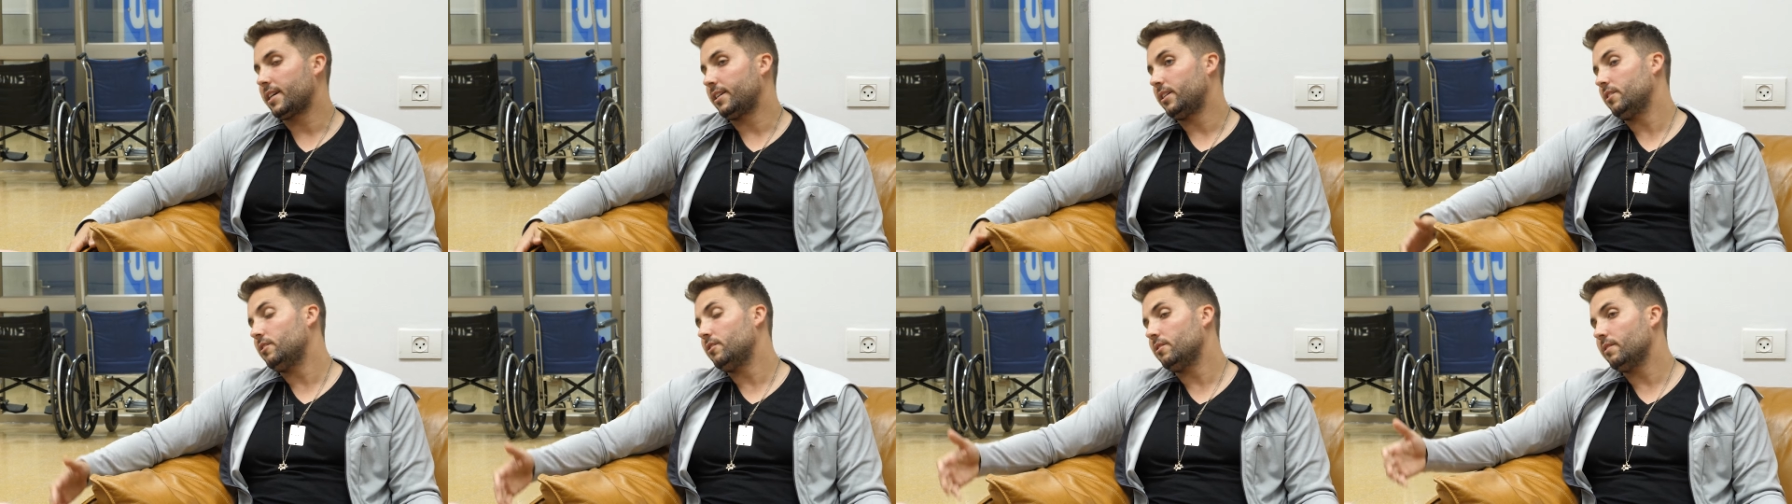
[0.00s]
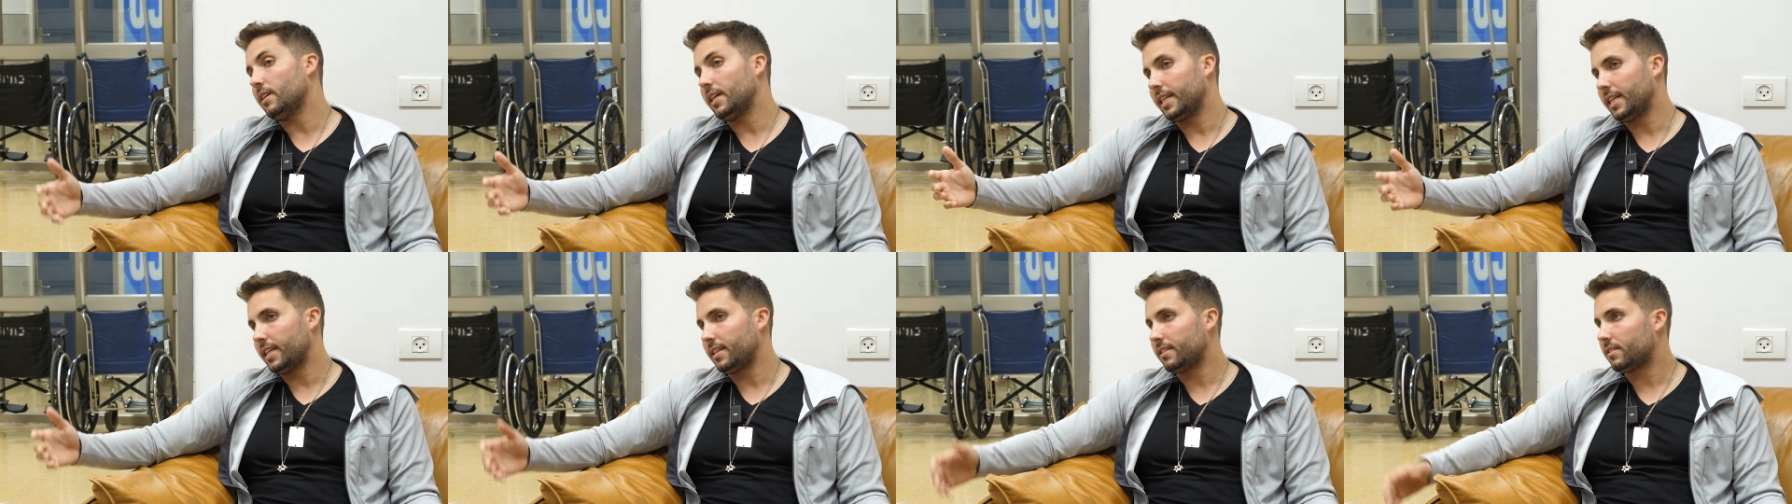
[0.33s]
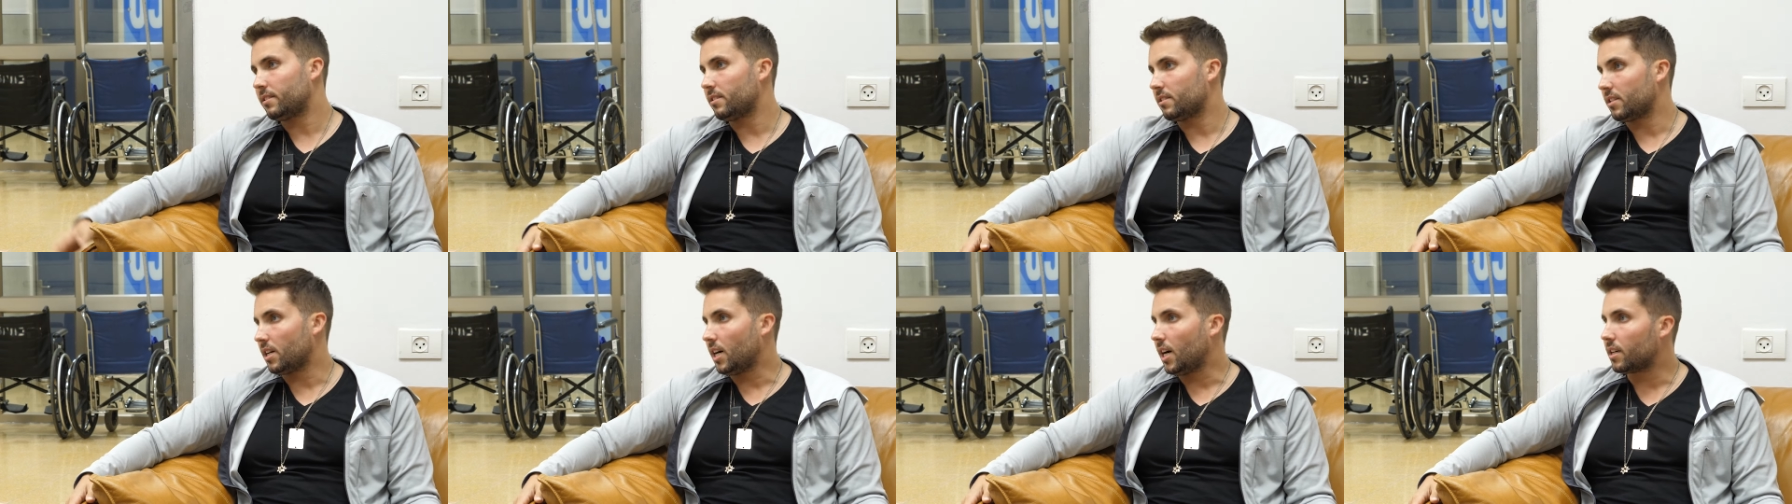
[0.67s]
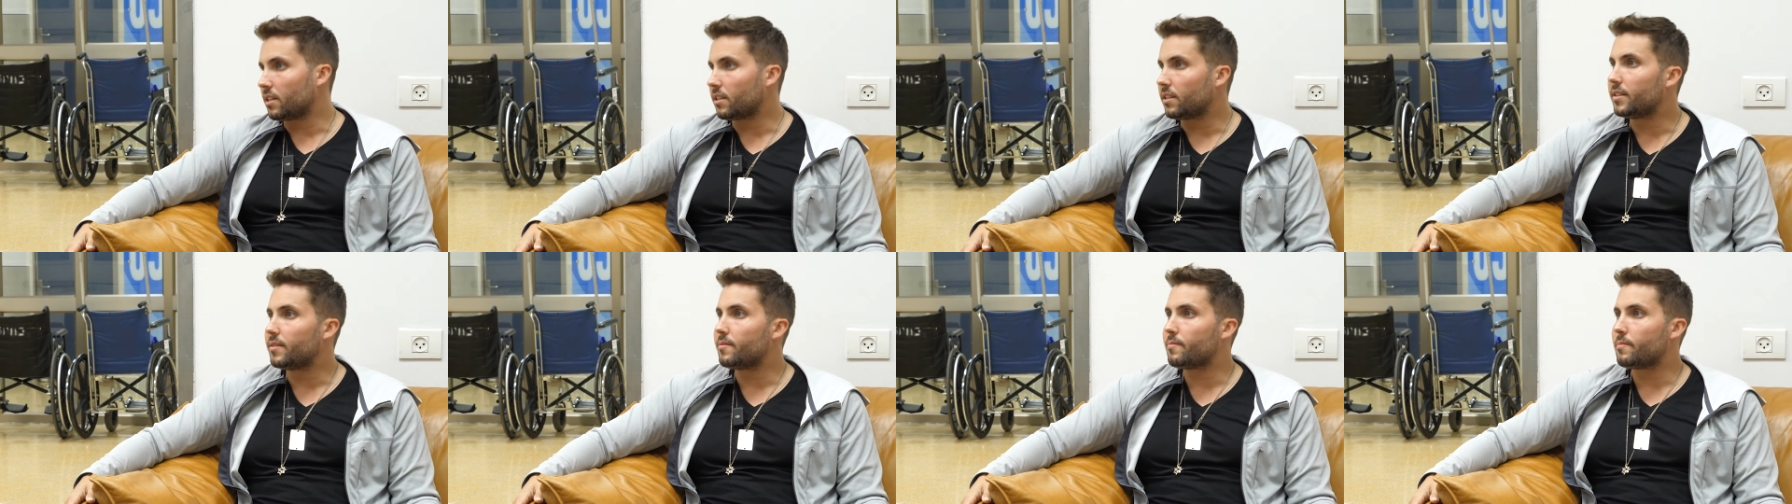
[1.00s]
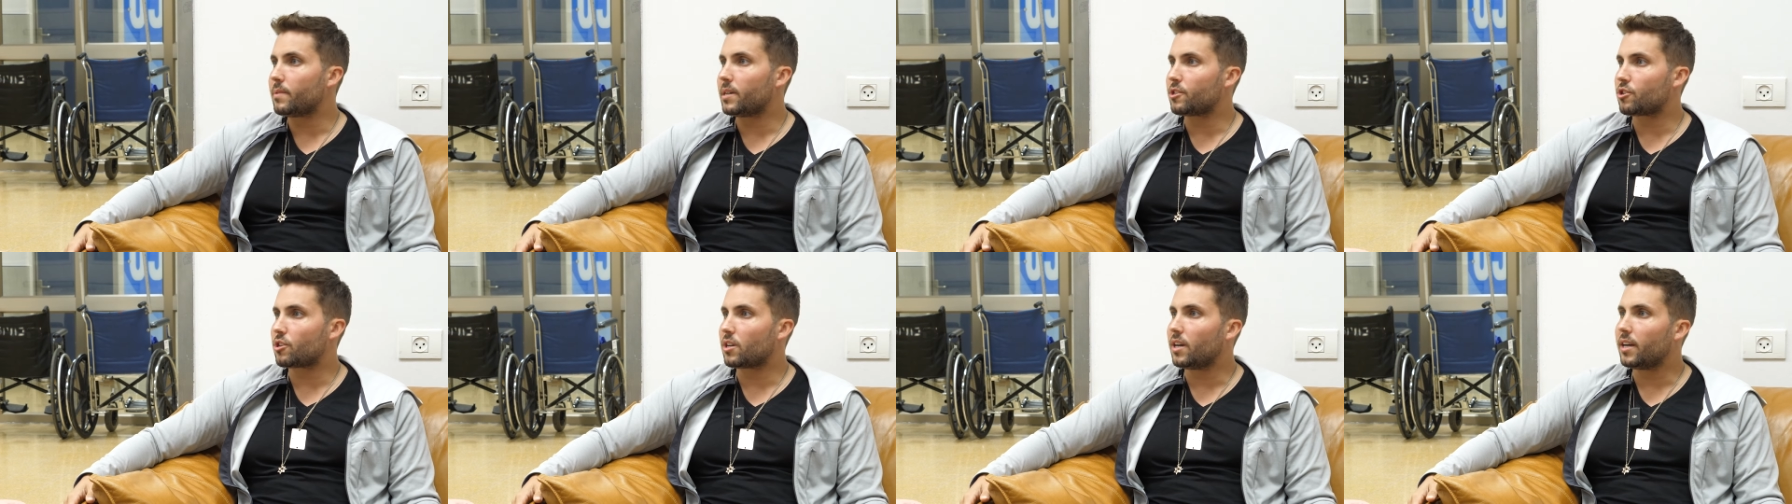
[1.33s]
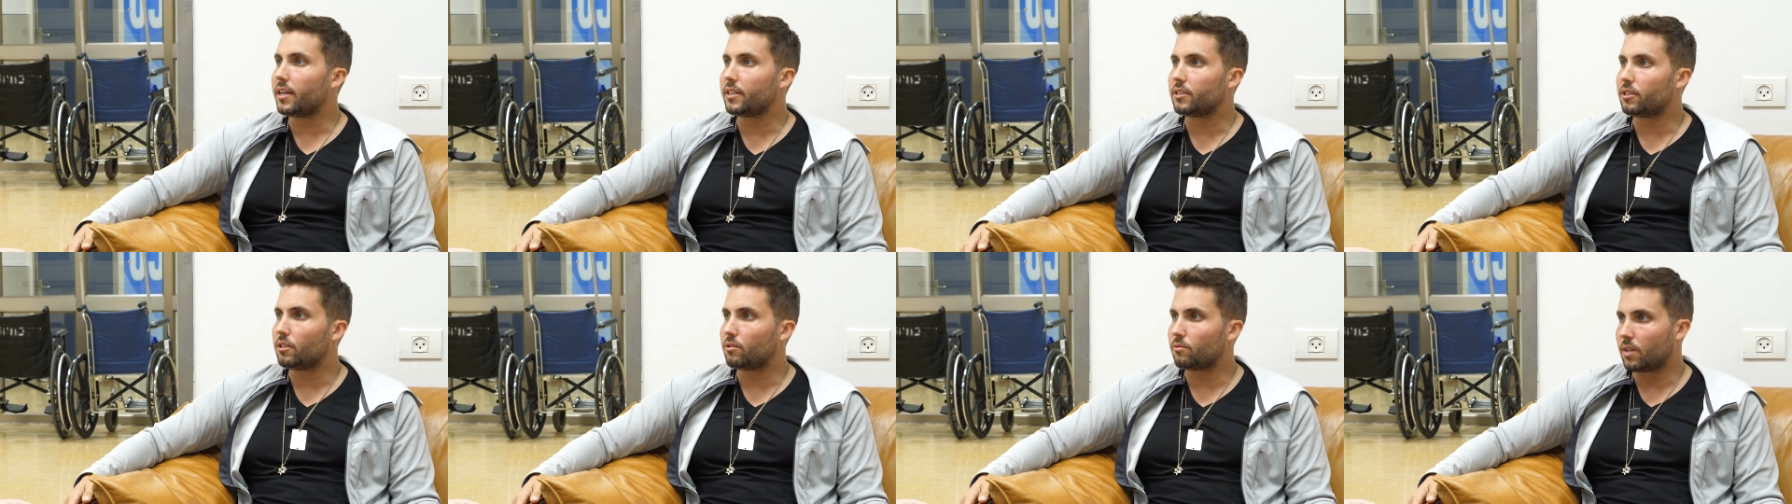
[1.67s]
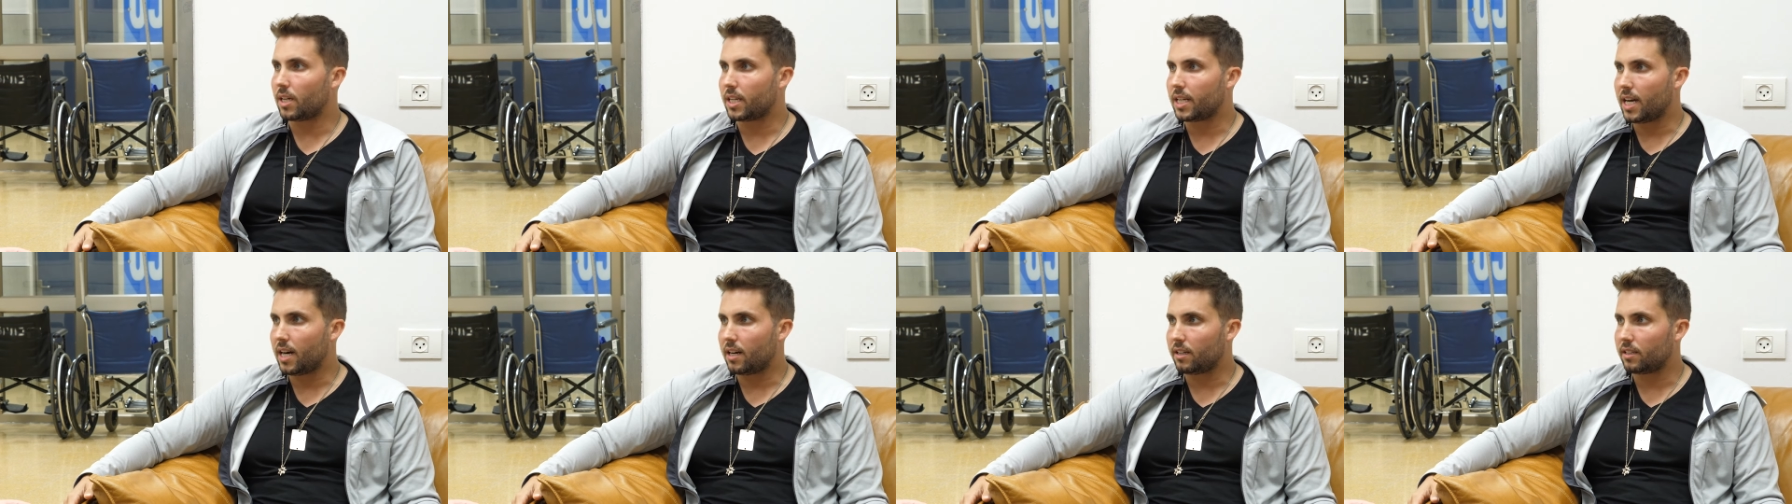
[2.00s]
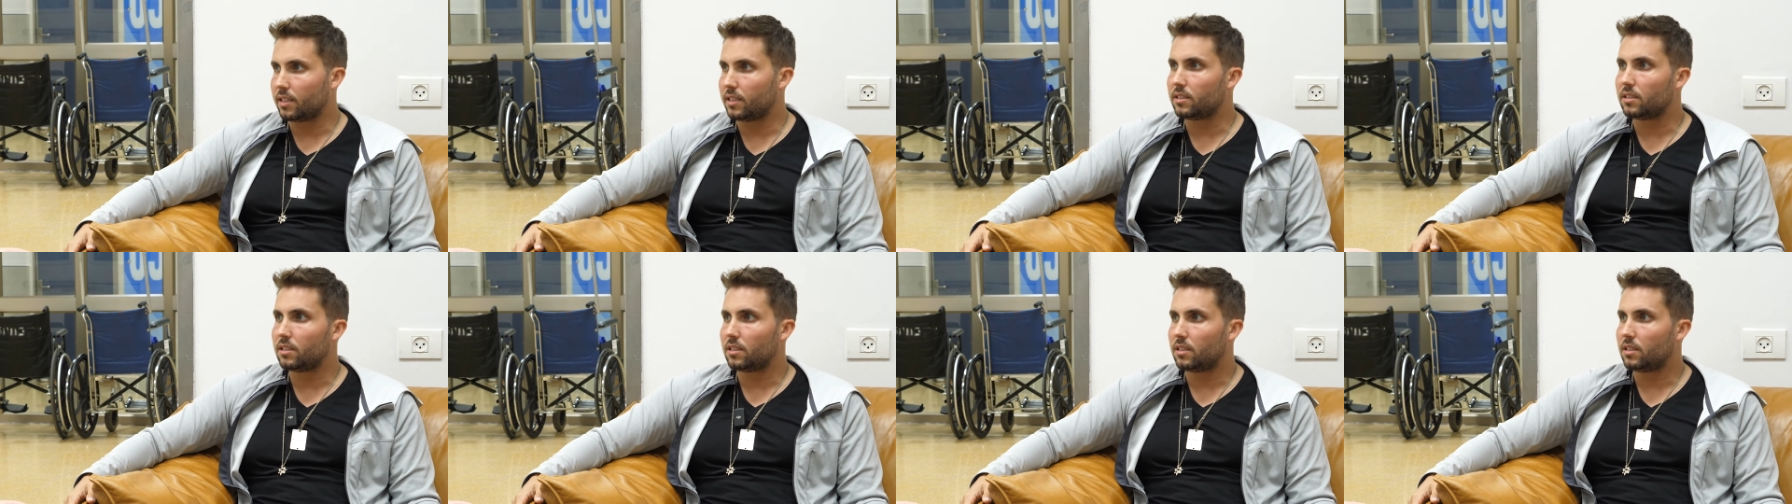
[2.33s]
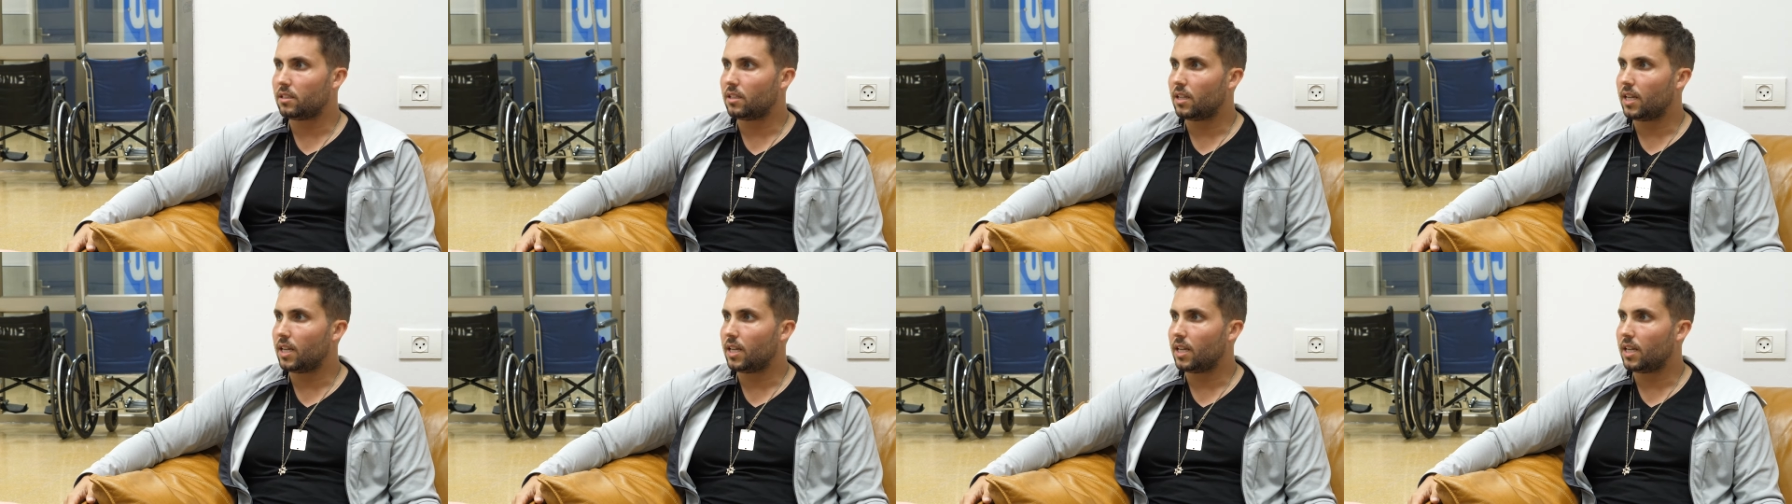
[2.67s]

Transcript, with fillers: I could do, I guess, is honor him by trying to run out and,